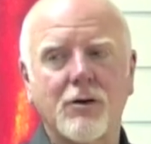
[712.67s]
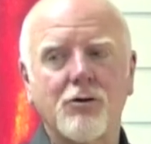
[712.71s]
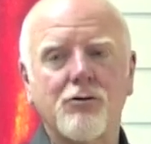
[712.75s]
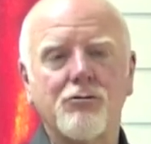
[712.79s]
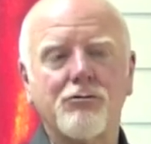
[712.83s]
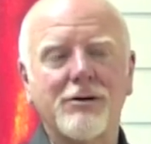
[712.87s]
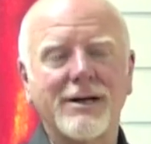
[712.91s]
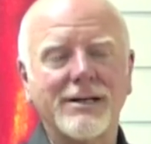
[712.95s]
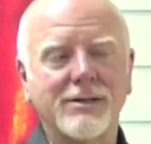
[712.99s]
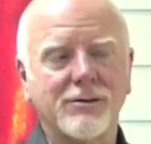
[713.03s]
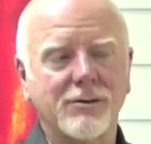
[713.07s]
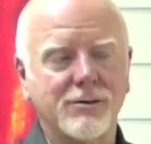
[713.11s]

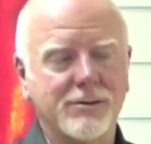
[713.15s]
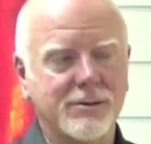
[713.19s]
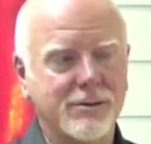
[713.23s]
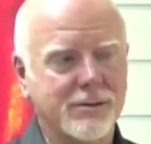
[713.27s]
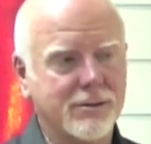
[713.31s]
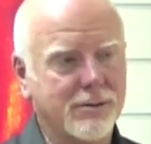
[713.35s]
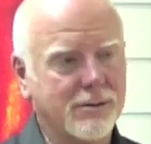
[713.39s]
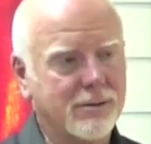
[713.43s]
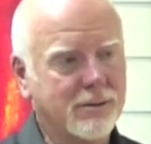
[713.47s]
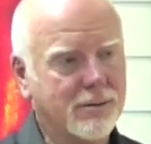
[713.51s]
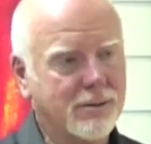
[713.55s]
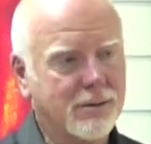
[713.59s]

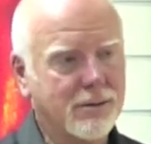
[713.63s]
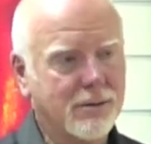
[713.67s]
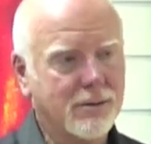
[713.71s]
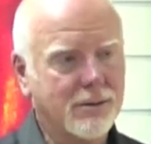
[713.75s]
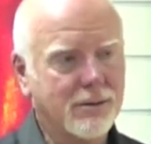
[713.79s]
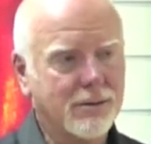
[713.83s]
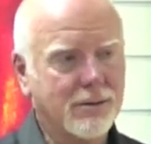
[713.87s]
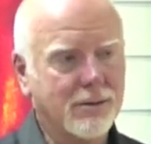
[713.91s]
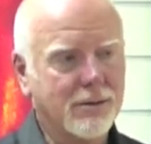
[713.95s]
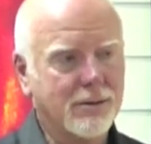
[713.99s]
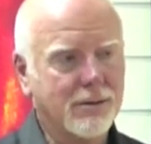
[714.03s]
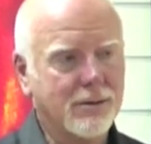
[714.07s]
horrendous.
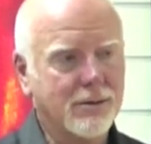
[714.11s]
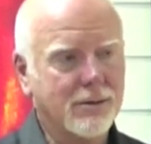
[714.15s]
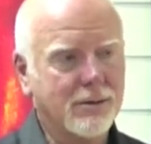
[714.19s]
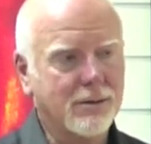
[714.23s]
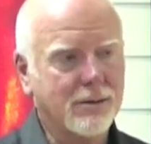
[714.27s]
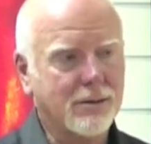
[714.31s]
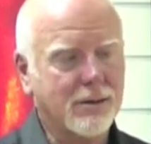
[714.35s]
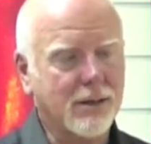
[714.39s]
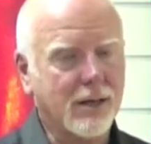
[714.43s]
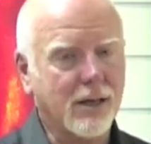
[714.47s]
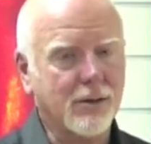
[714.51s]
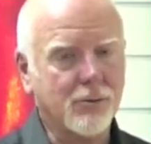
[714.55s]

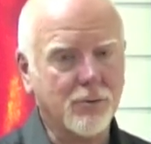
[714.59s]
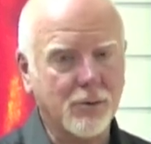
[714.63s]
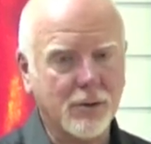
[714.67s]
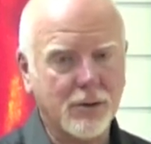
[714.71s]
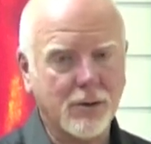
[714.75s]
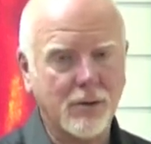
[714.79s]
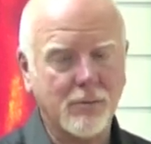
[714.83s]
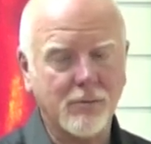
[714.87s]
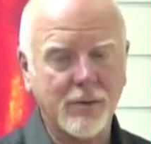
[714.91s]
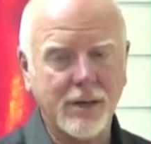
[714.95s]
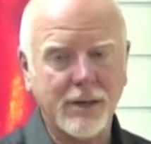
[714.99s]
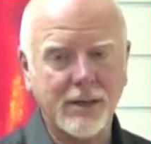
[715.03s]
And
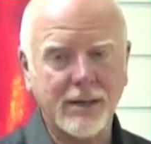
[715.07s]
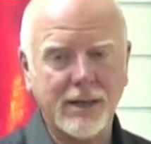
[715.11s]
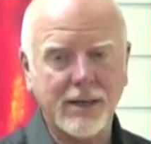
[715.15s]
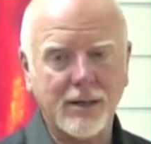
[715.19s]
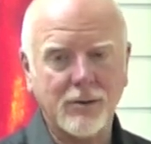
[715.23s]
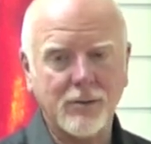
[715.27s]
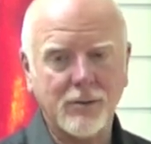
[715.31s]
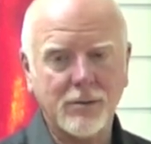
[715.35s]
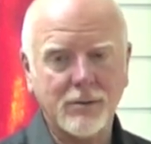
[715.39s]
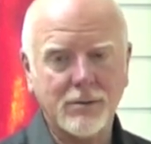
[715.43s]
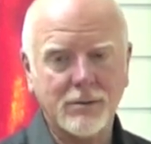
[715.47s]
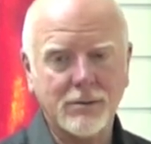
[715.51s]
look at me
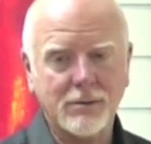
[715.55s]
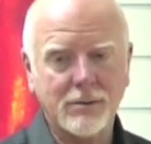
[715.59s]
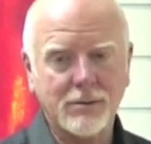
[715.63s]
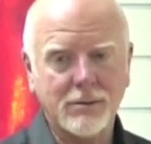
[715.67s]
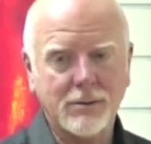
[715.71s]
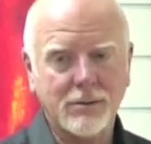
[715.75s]
now.